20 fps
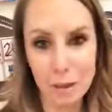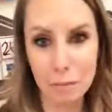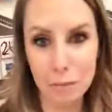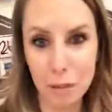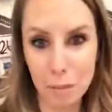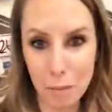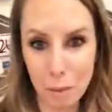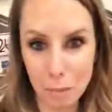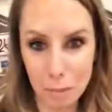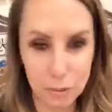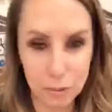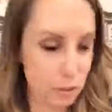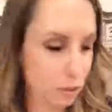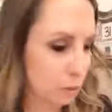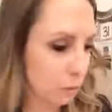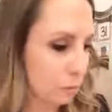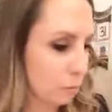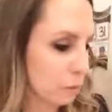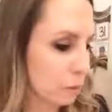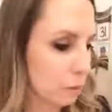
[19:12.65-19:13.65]
them come up and
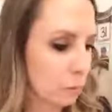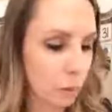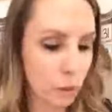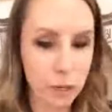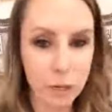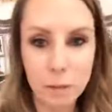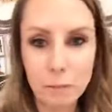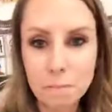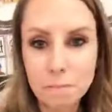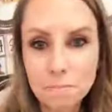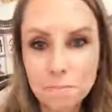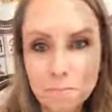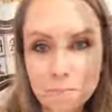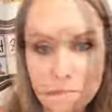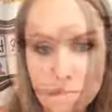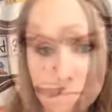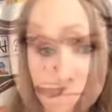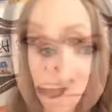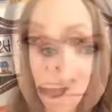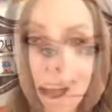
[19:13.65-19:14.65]
do it with the pointer.
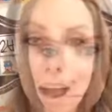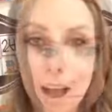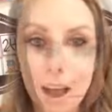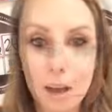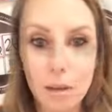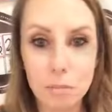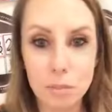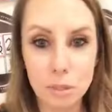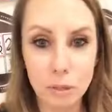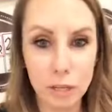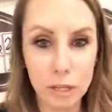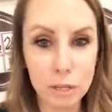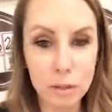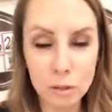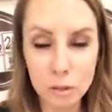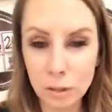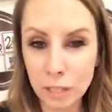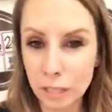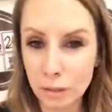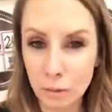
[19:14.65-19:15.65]
Um, so I
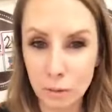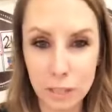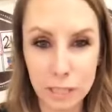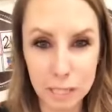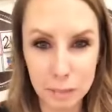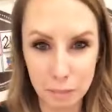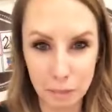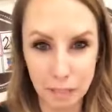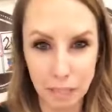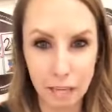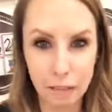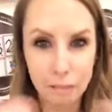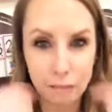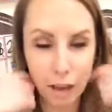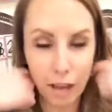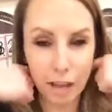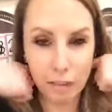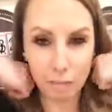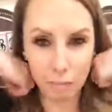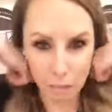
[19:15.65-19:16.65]
usually only spend like
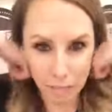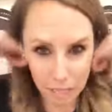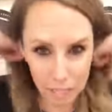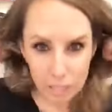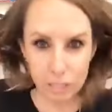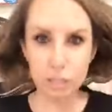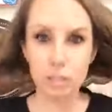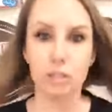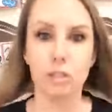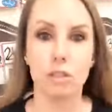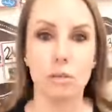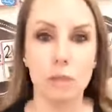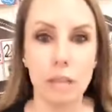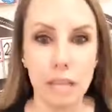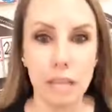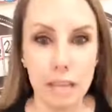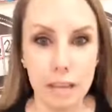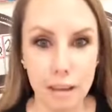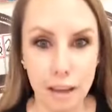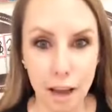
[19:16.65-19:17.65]
five minutes
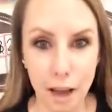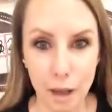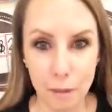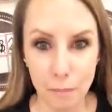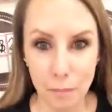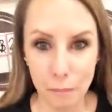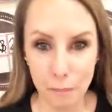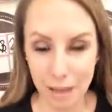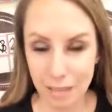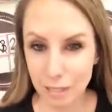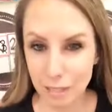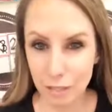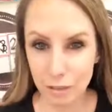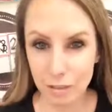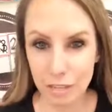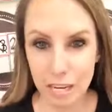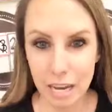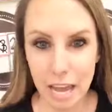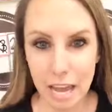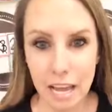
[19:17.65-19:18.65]
doing um, message of
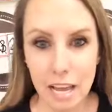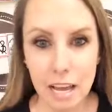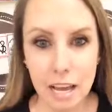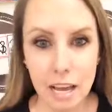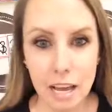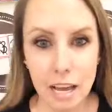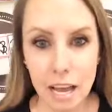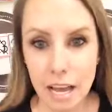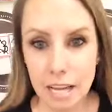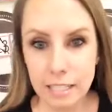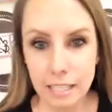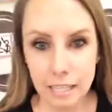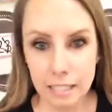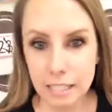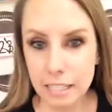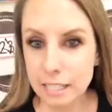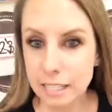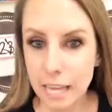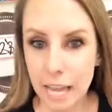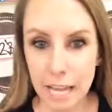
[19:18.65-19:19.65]
the day. It
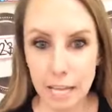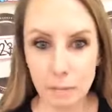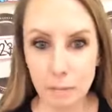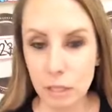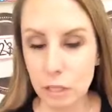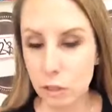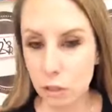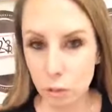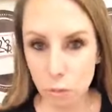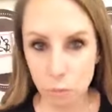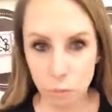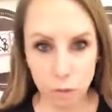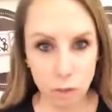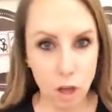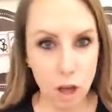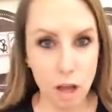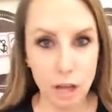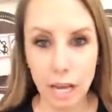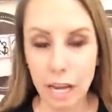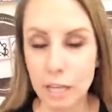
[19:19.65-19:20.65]
doesn't take me super
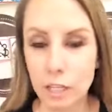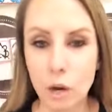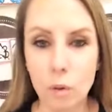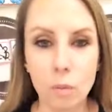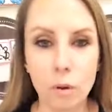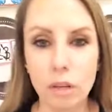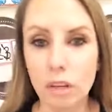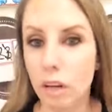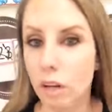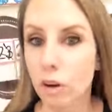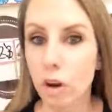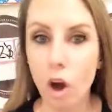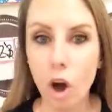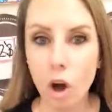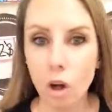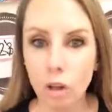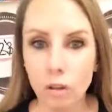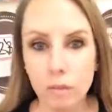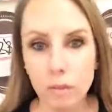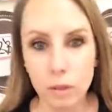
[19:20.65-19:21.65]
long. I don't work on
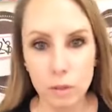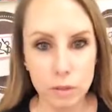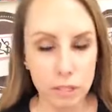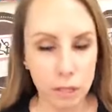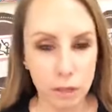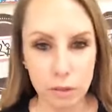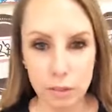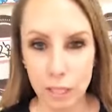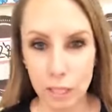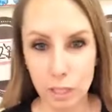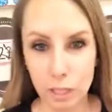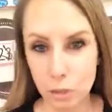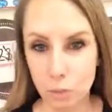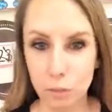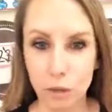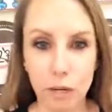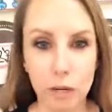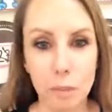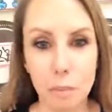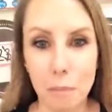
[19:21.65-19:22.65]
all of those skills. I just
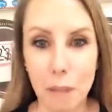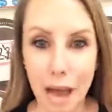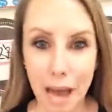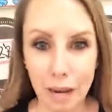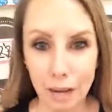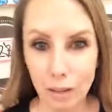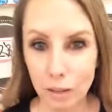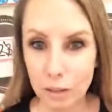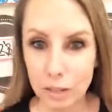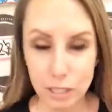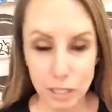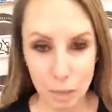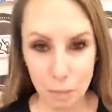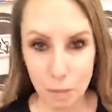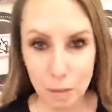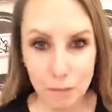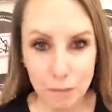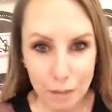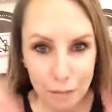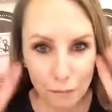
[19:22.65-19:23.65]
wanted to model some
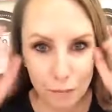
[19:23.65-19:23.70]
of them